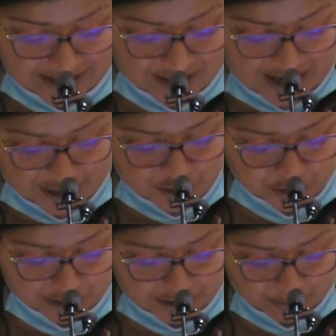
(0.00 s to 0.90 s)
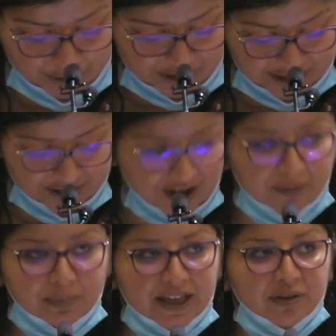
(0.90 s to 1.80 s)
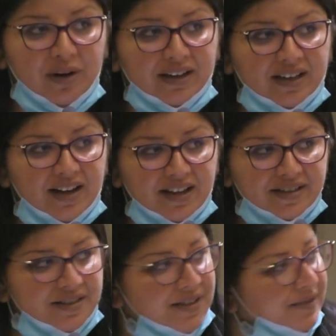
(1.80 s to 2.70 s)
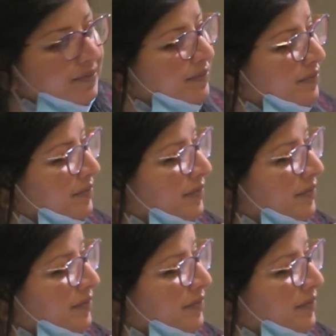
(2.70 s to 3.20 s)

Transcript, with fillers: Why is natural immunity not being recognized?